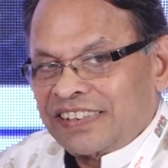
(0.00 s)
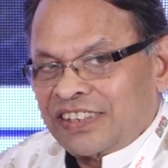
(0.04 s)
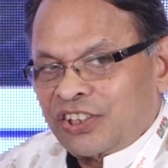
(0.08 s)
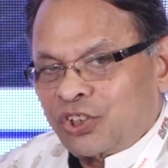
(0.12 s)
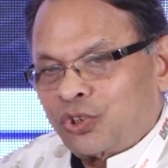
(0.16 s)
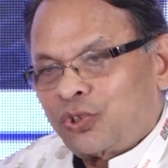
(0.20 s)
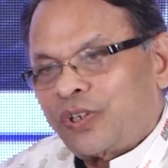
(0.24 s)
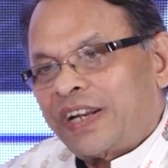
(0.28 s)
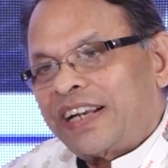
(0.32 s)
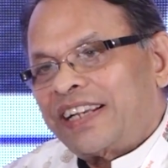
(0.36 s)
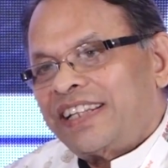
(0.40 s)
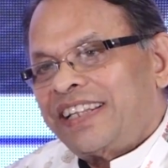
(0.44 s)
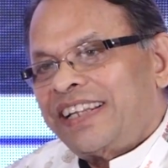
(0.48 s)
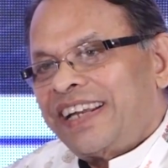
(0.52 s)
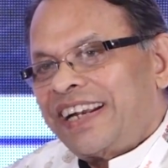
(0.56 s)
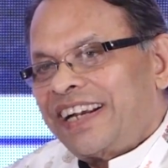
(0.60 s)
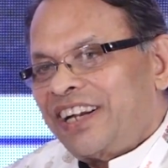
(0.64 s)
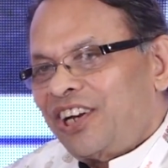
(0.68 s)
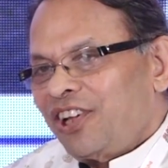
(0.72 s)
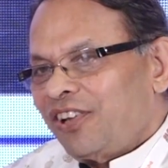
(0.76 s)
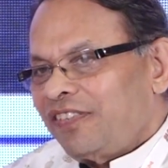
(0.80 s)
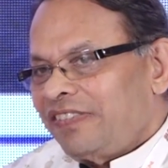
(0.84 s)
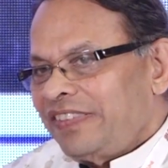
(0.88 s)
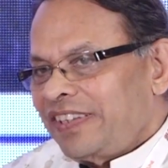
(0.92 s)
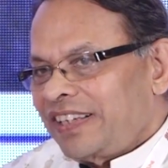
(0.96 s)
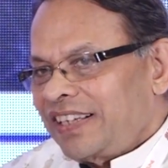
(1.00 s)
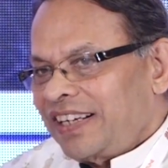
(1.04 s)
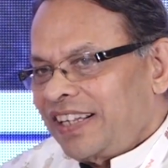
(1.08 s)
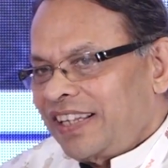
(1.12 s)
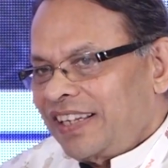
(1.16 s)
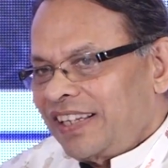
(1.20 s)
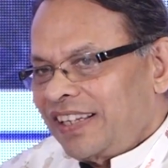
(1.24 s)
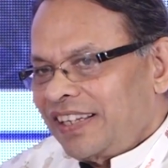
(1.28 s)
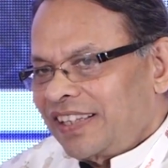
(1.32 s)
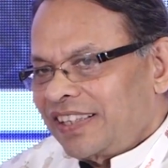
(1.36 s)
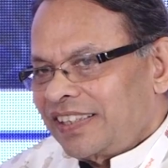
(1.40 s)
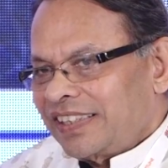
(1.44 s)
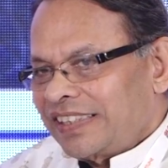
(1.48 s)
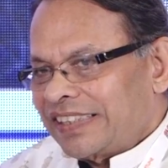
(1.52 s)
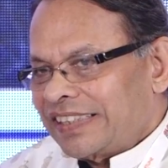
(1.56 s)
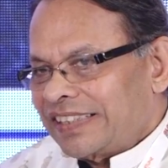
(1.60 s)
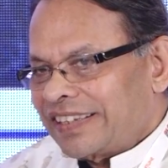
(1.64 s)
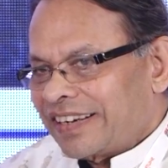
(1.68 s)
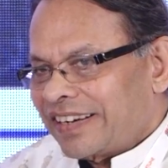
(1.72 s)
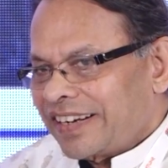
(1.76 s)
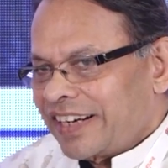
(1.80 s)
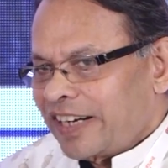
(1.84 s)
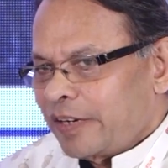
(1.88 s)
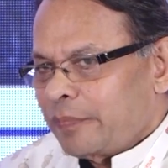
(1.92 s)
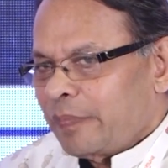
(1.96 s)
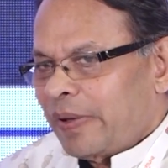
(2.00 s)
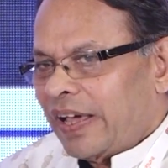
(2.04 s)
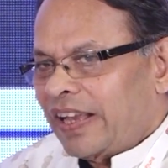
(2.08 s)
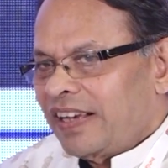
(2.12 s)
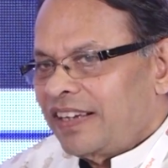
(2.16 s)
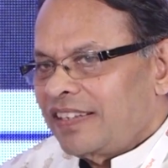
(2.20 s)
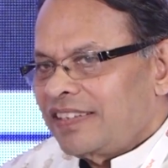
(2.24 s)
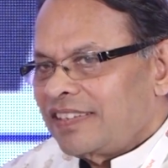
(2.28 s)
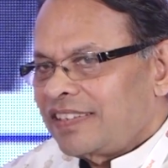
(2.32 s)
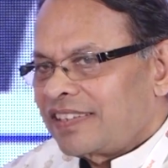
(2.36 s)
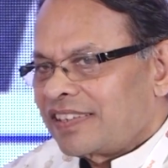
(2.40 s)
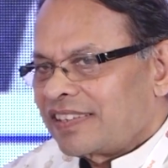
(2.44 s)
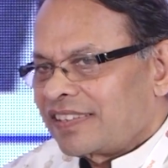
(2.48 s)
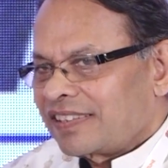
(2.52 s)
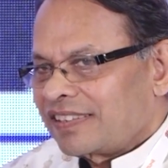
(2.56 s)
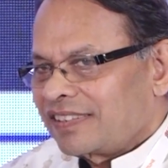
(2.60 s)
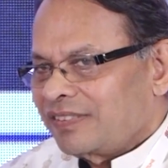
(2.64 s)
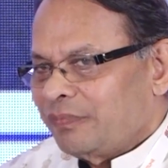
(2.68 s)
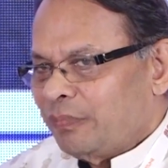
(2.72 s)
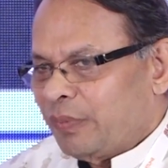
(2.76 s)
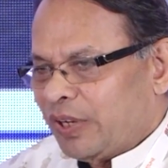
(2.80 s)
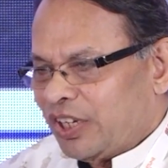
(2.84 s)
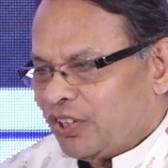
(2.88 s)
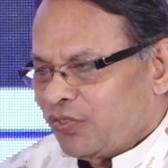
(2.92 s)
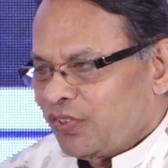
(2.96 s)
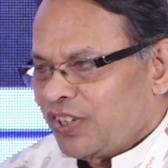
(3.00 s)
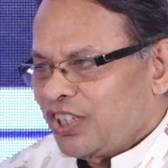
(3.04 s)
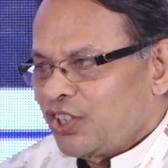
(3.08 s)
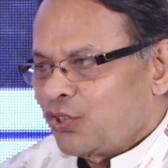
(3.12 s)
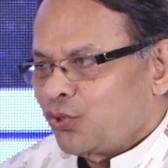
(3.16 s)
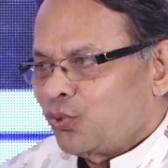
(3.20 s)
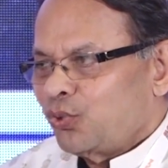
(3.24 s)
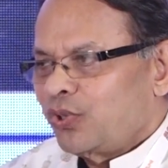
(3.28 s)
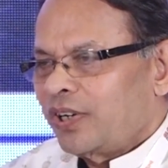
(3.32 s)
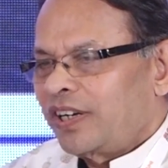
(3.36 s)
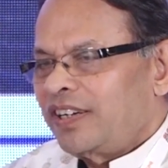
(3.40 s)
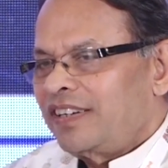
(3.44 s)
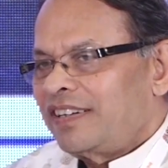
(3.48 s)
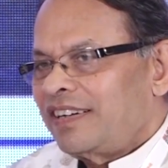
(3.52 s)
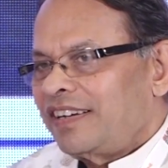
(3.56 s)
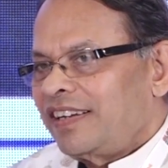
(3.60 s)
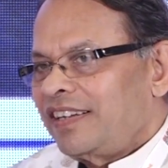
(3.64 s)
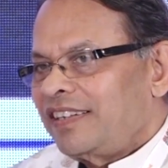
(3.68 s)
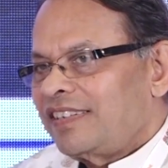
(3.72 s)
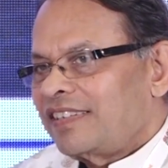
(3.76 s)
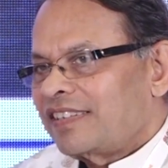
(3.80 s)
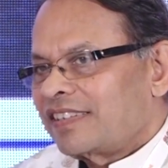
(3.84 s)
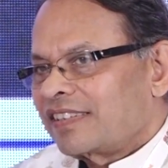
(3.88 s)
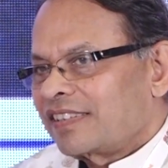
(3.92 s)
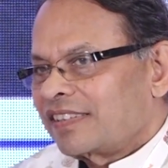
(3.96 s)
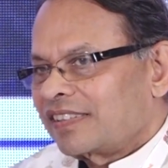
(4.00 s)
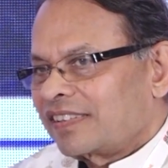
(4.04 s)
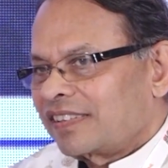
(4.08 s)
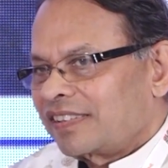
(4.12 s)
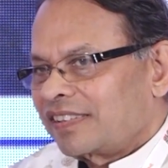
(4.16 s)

So at the end of the day, the trade balance between two countries,